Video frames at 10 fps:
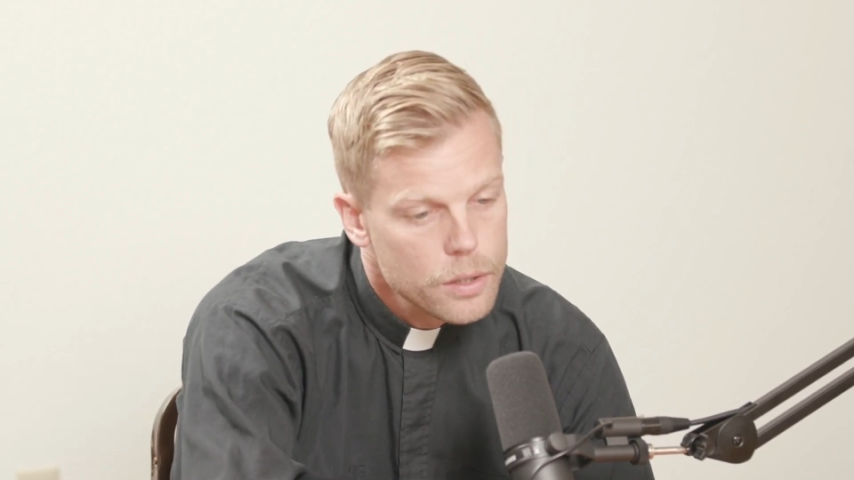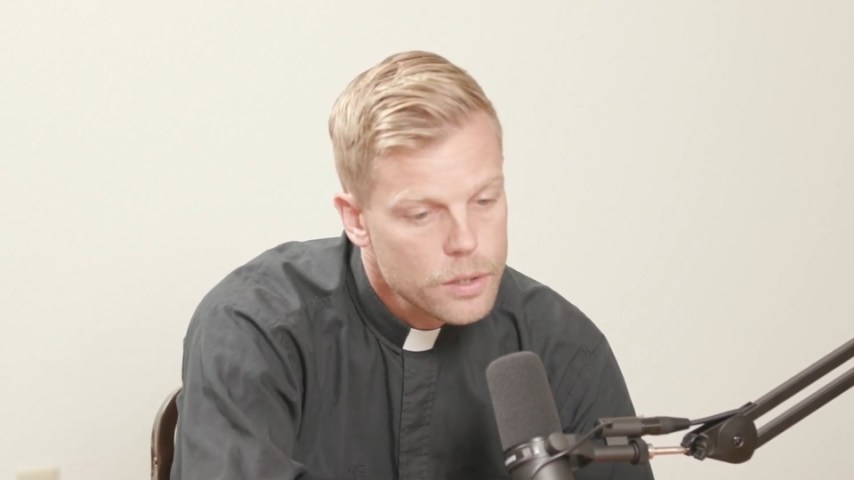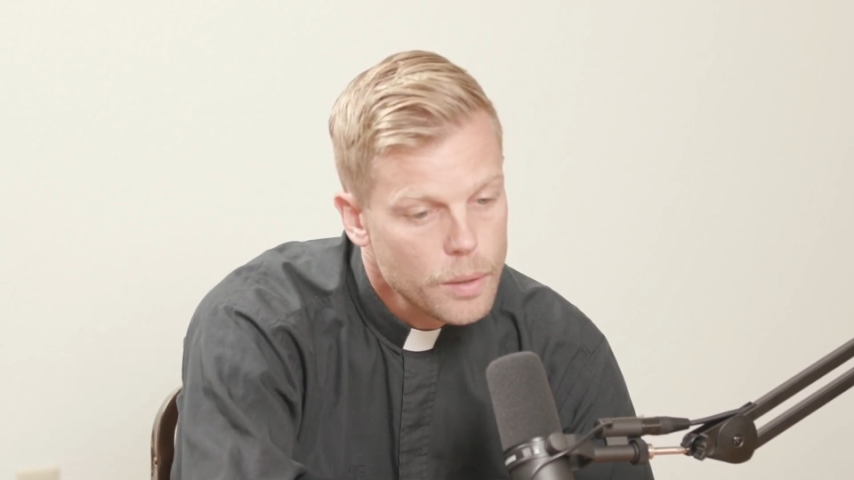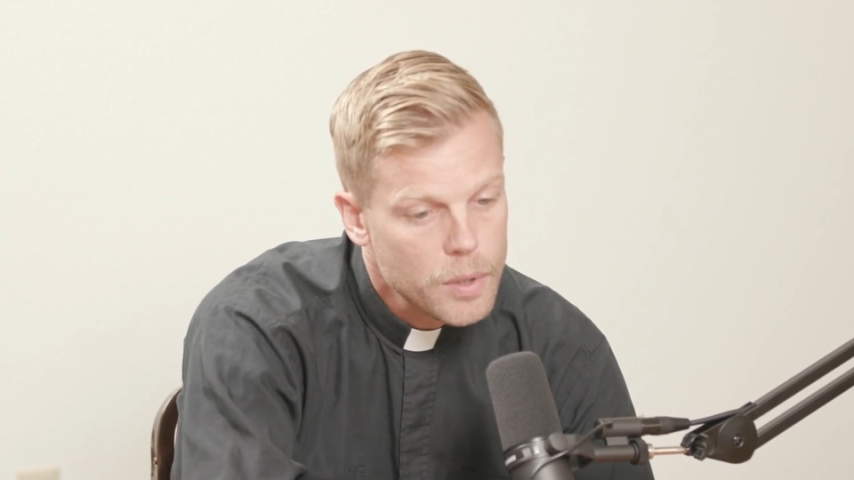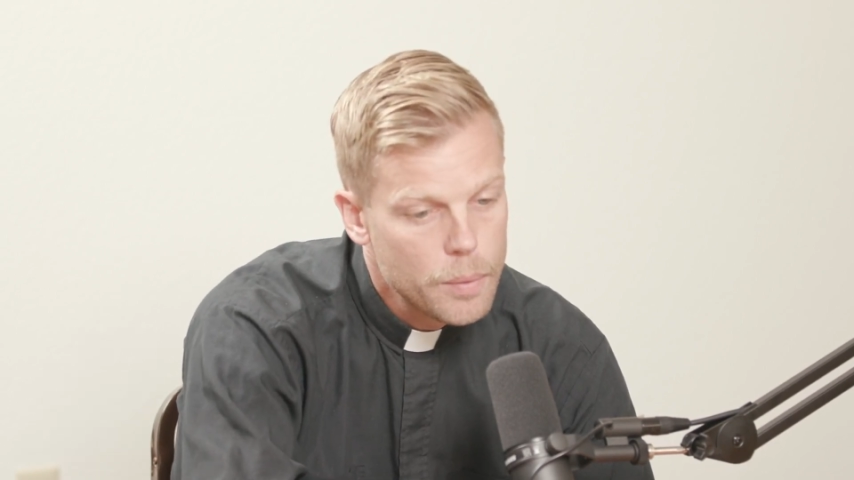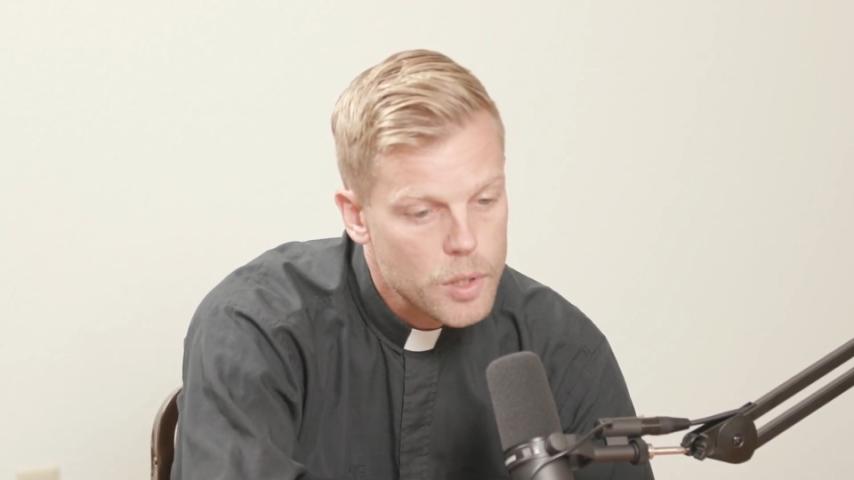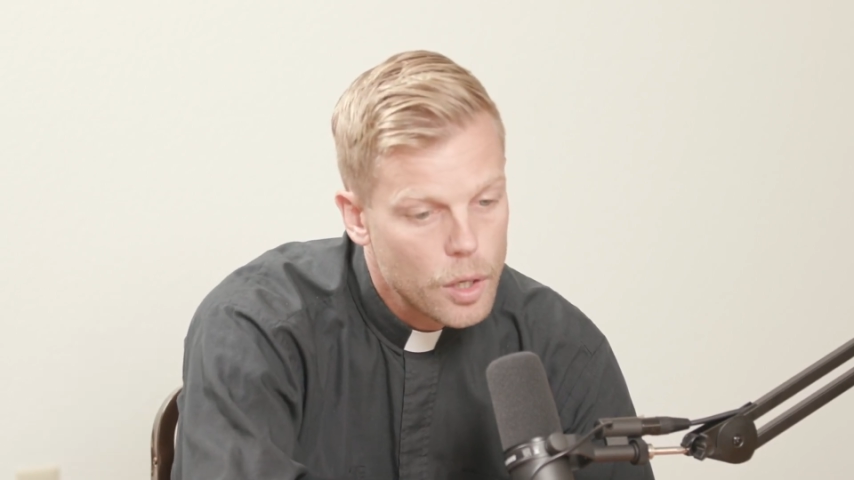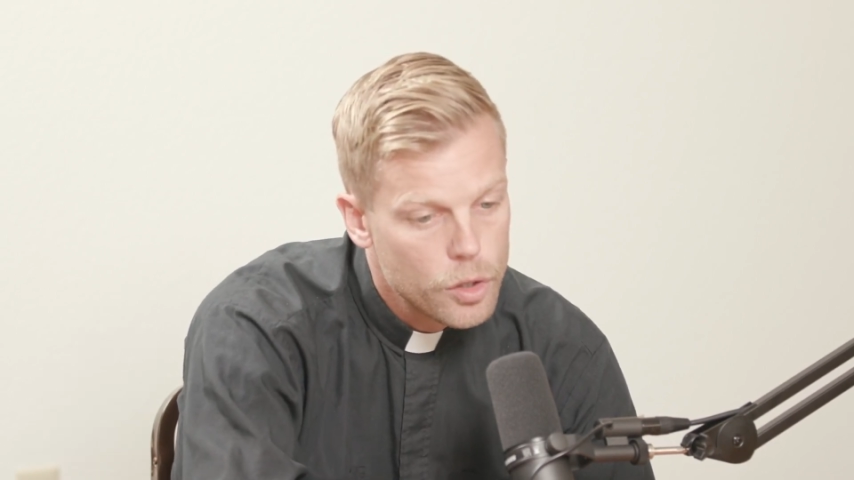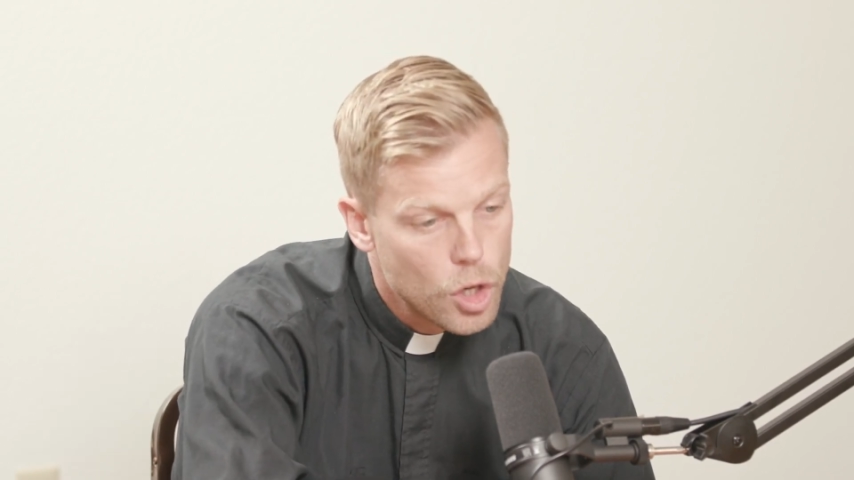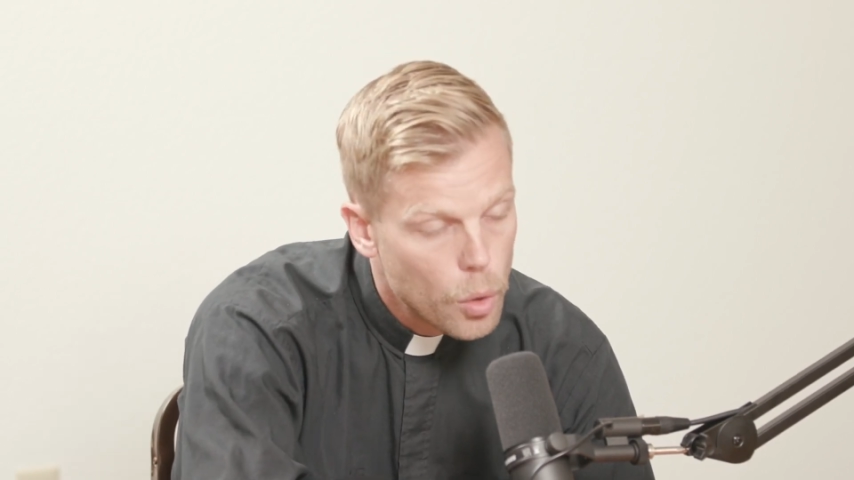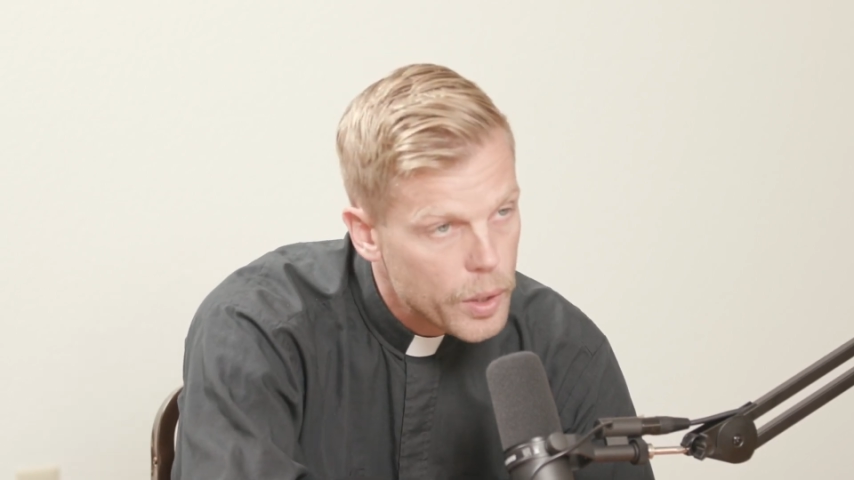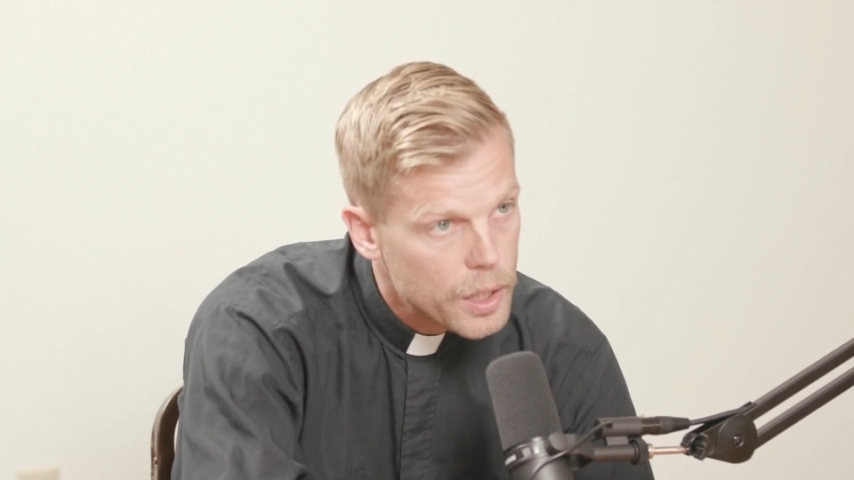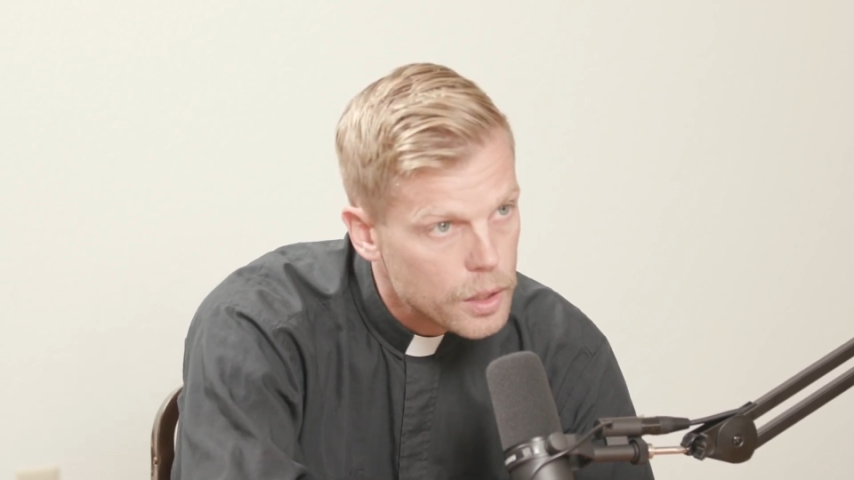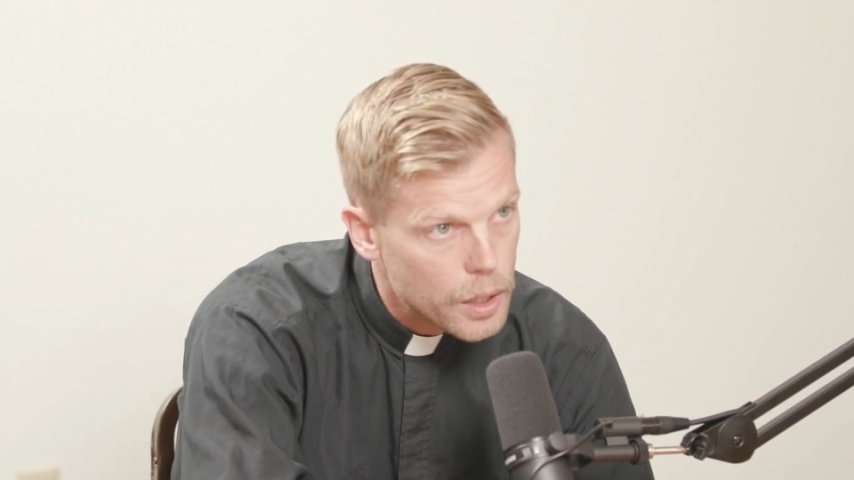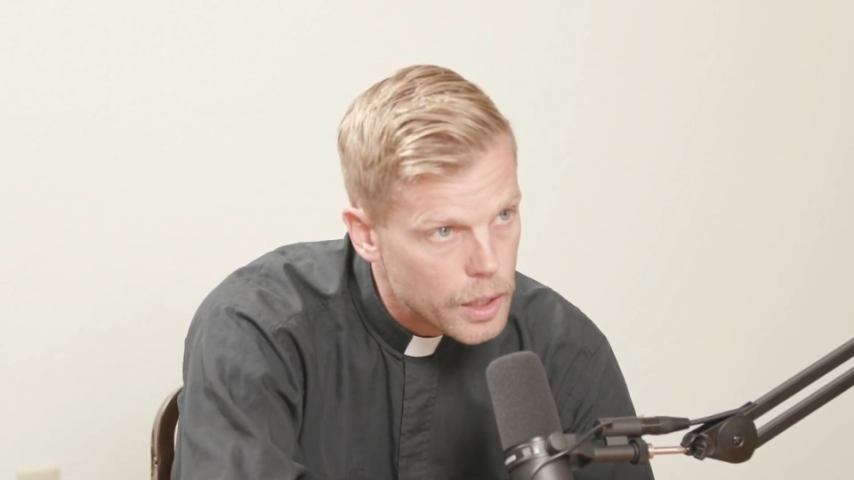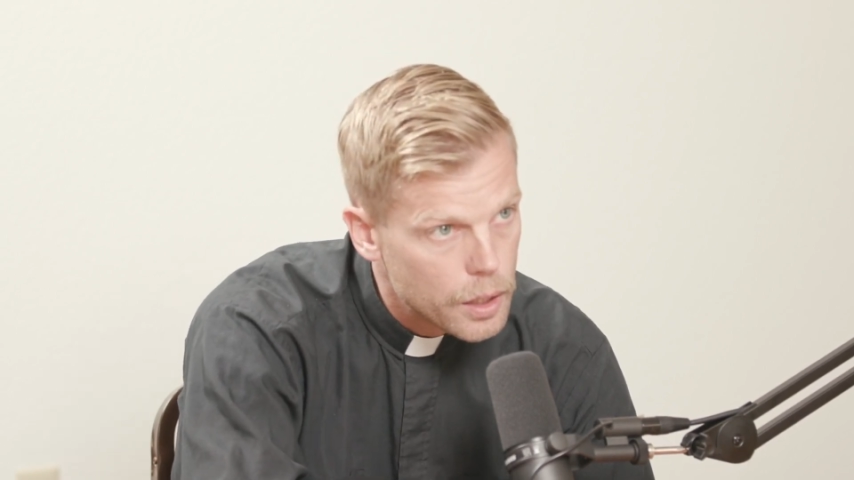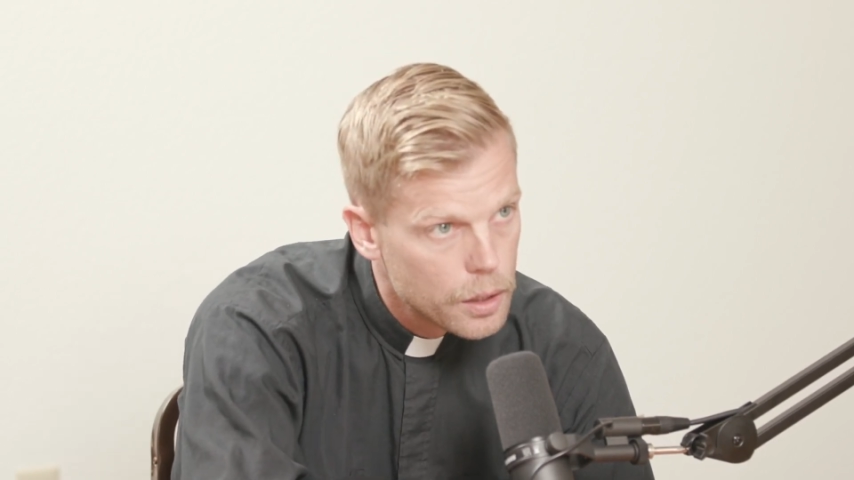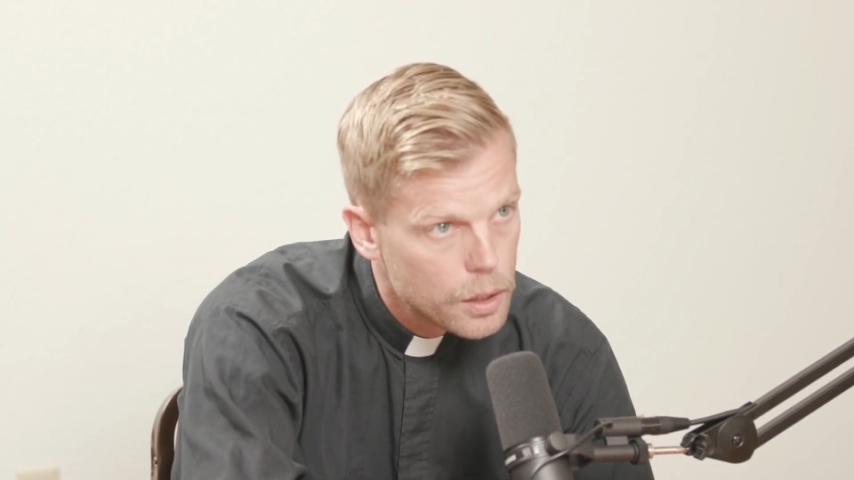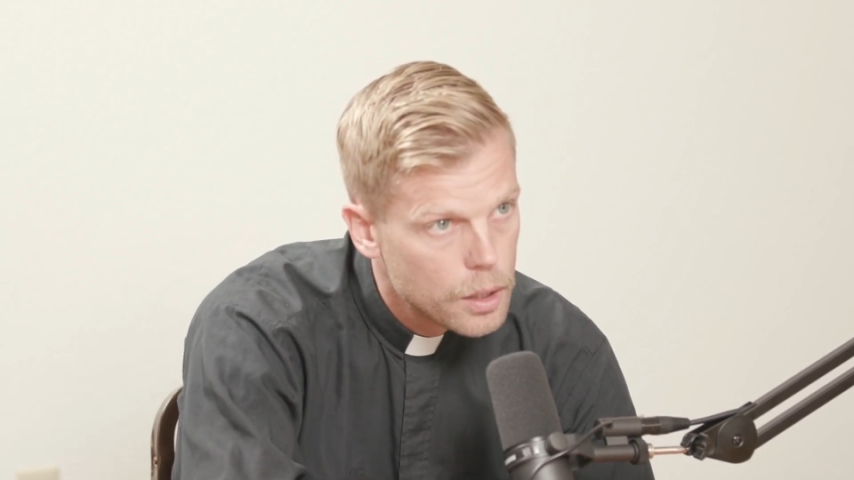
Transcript: sometimes unknowingly,